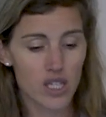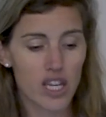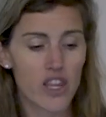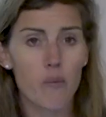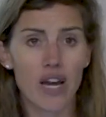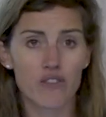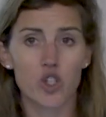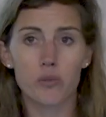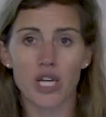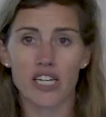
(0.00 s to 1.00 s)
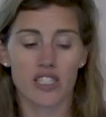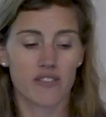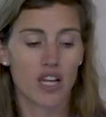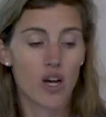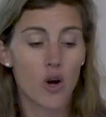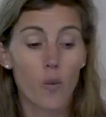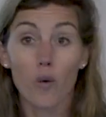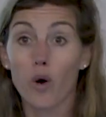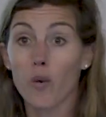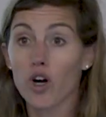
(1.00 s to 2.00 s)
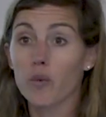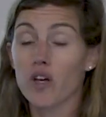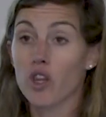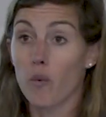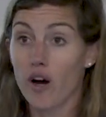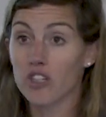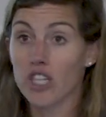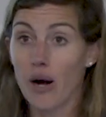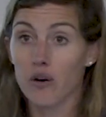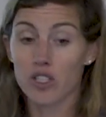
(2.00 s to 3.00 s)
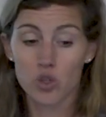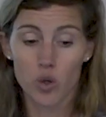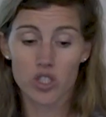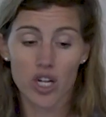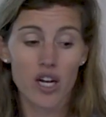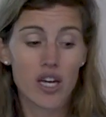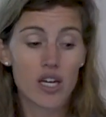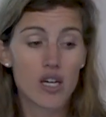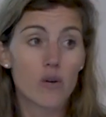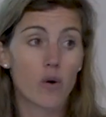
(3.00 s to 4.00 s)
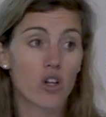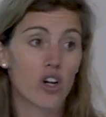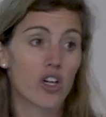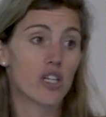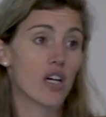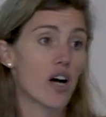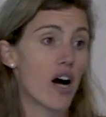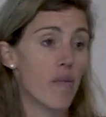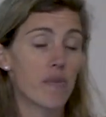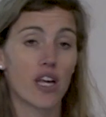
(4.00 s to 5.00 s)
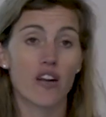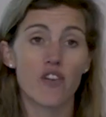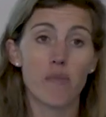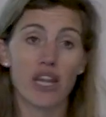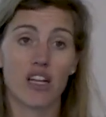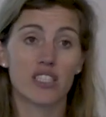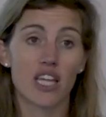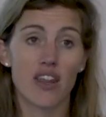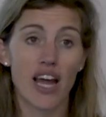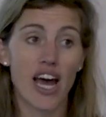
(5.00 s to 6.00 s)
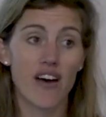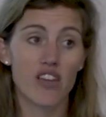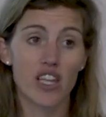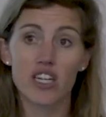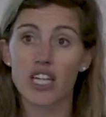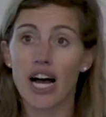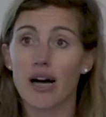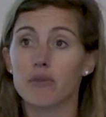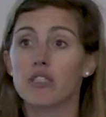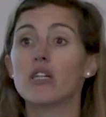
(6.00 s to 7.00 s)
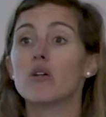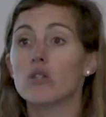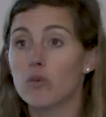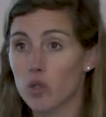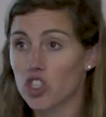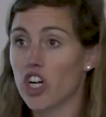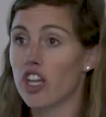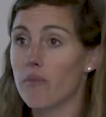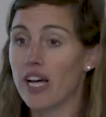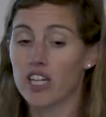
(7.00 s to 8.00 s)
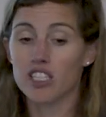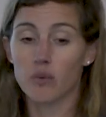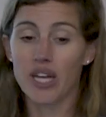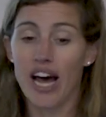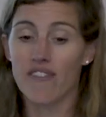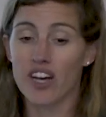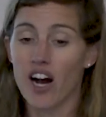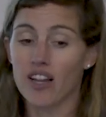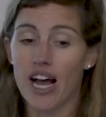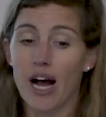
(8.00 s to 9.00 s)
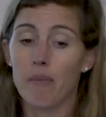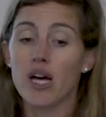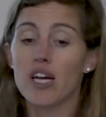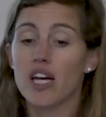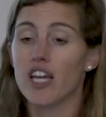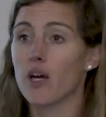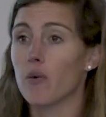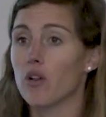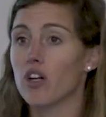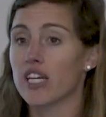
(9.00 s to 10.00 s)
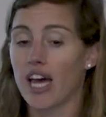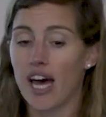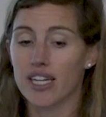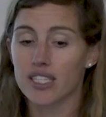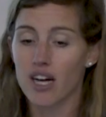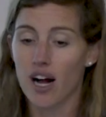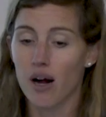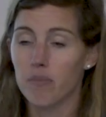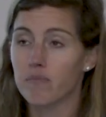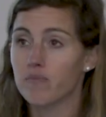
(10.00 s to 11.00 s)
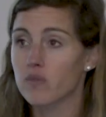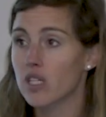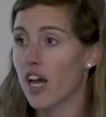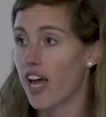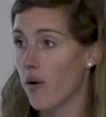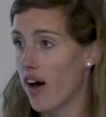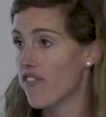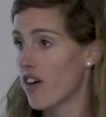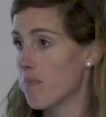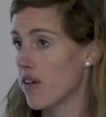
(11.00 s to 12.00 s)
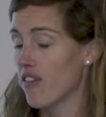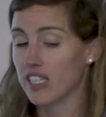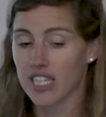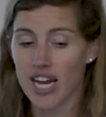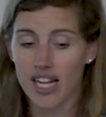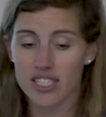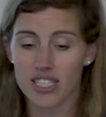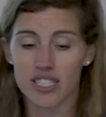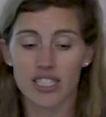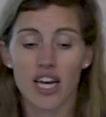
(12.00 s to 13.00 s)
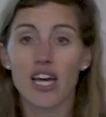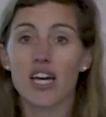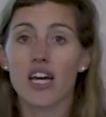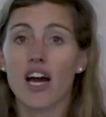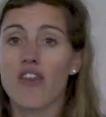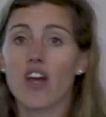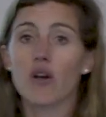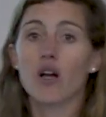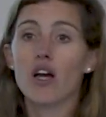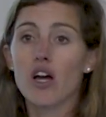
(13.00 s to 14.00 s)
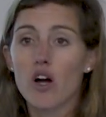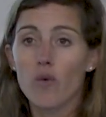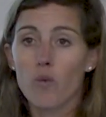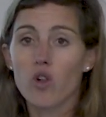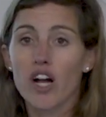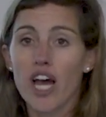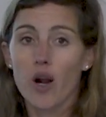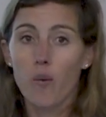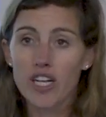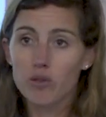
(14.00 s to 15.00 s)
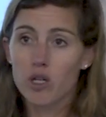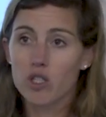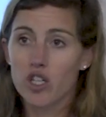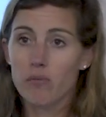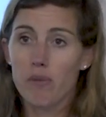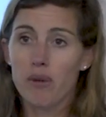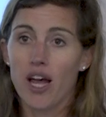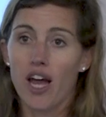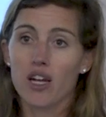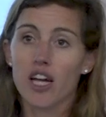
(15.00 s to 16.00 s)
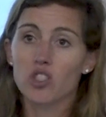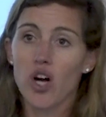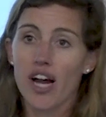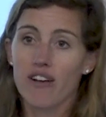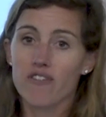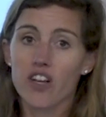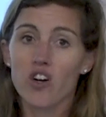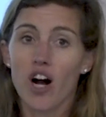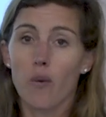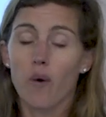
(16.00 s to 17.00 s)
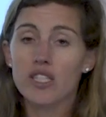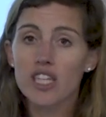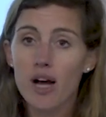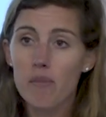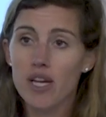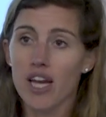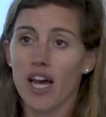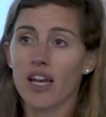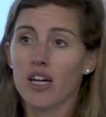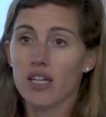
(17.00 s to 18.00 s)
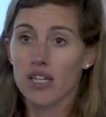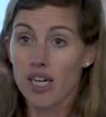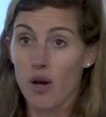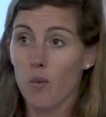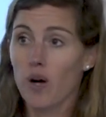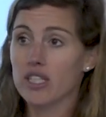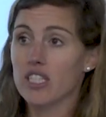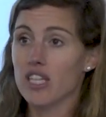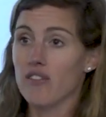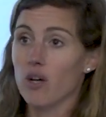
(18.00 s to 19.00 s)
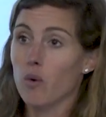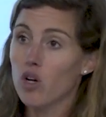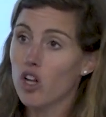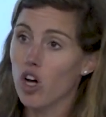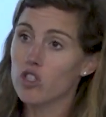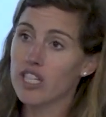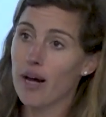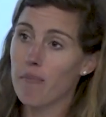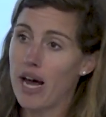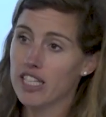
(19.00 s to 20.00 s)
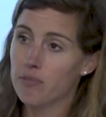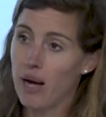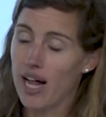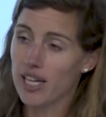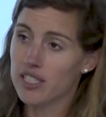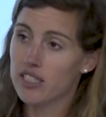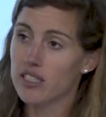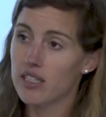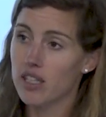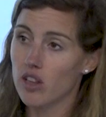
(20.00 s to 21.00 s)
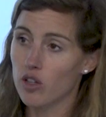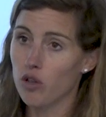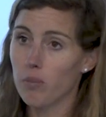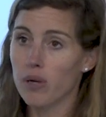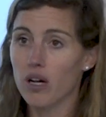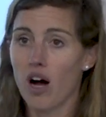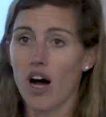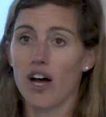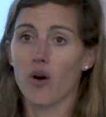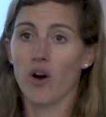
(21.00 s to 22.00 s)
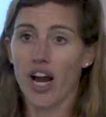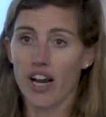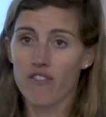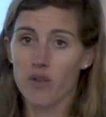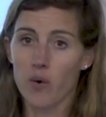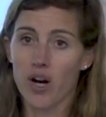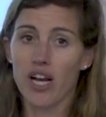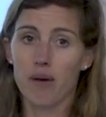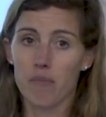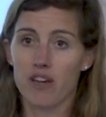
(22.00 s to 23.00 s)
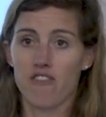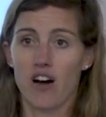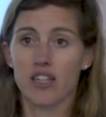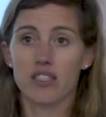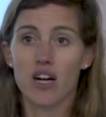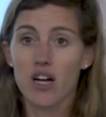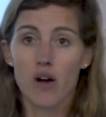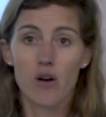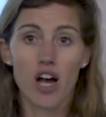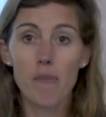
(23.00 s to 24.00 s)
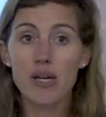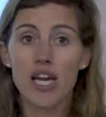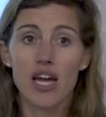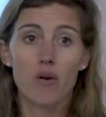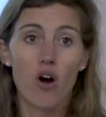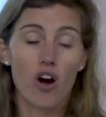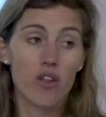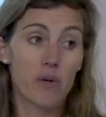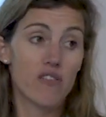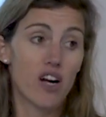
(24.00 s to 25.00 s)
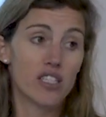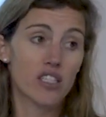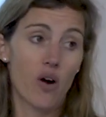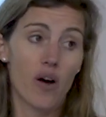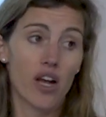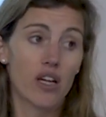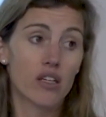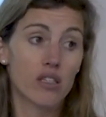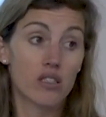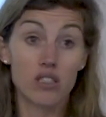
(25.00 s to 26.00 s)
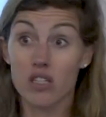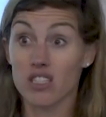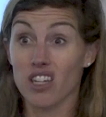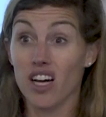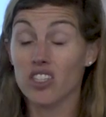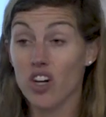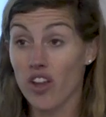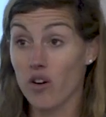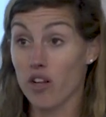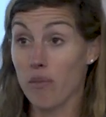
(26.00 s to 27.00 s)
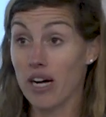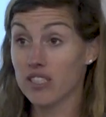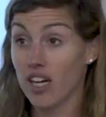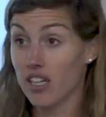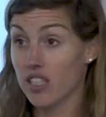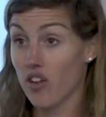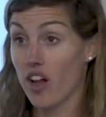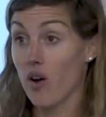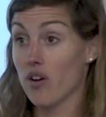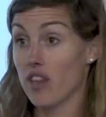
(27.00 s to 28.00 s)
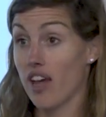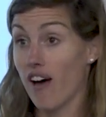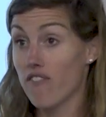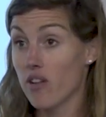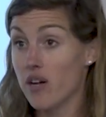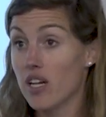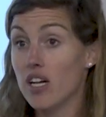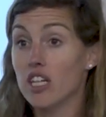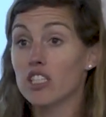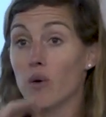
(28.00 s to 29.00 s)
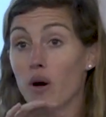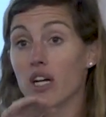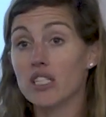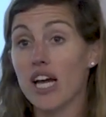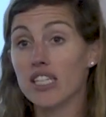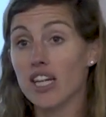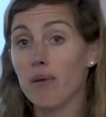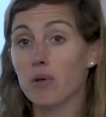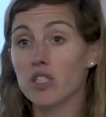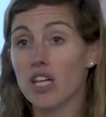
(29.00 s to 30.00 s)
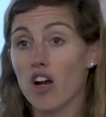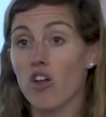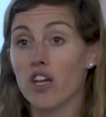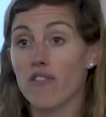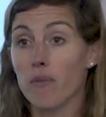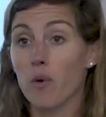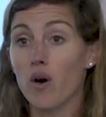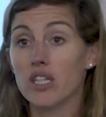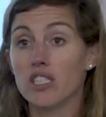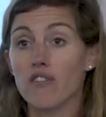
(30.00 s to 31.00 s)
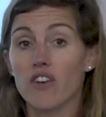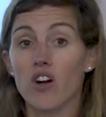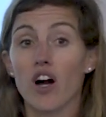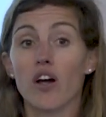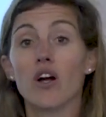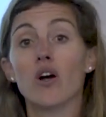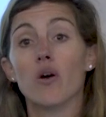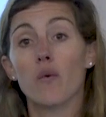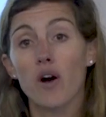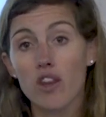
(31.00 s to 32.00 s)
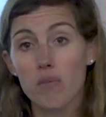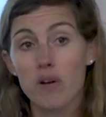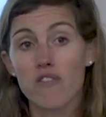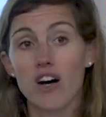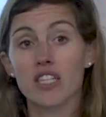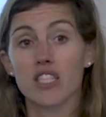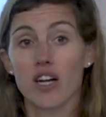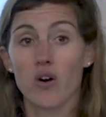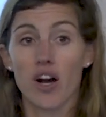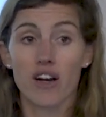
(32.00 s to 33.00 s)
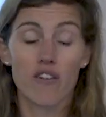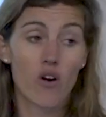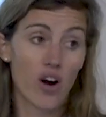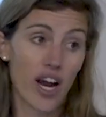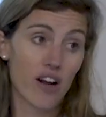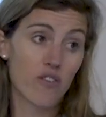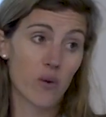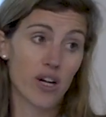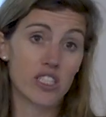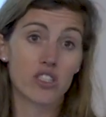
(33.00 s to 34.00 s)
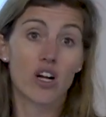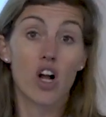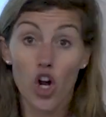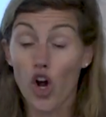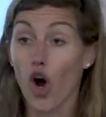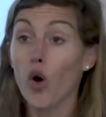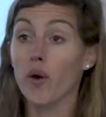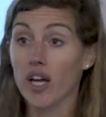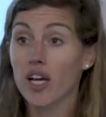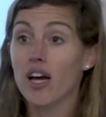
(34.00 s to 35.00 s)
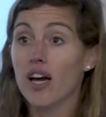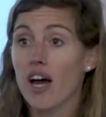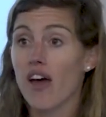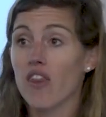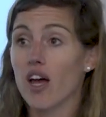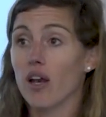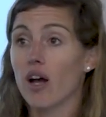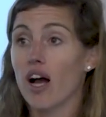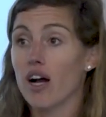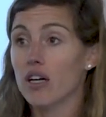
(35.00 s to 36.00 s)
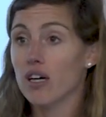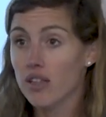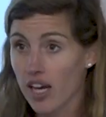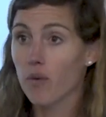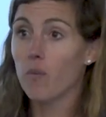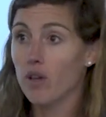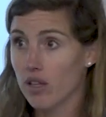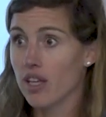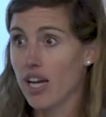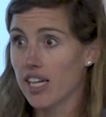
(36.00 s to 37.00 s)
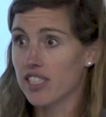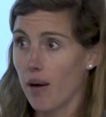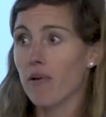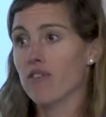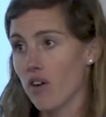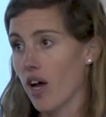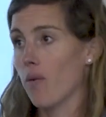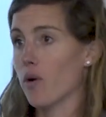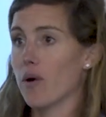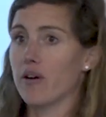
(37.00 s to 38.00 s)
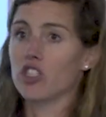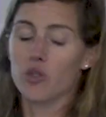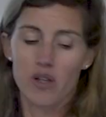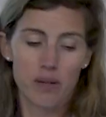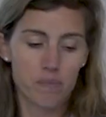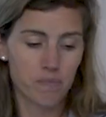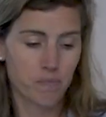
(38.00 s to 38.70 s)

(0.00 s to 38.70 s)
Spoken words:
And then we have 2 objectives. We'll work with the water tower in Georgia. We'll learn the different methods that they have in their labs. We'll share the methods that we have in our lab, and then we'll look at AOF and PFAS analysis. And then we'll look at a wastewater treatment plant and try to figure out what's coming in and what's leaving. We'll close that mass balance loop on organic fluorine and PFAS. coming in, are the PFAS going to the sludge? Are they going to the biosolids? Are they going to the effluent? So we're going to take samples at all the different points to figure out where the PFAS and organic fluorine's going, and then the next step of, okay, what do we want to do with it?